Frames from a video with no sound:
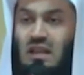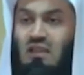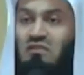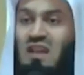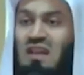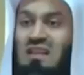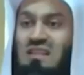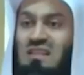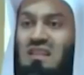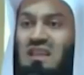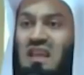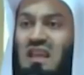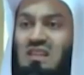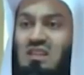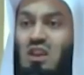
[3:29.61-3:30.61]
If that is the
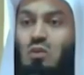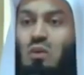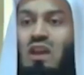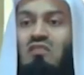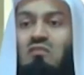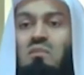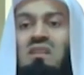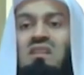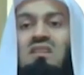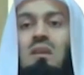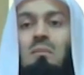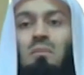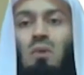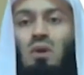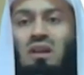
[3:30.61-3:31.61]
case, we have missed
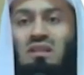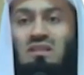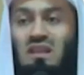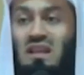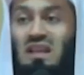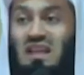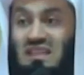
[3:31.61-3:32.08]
the point.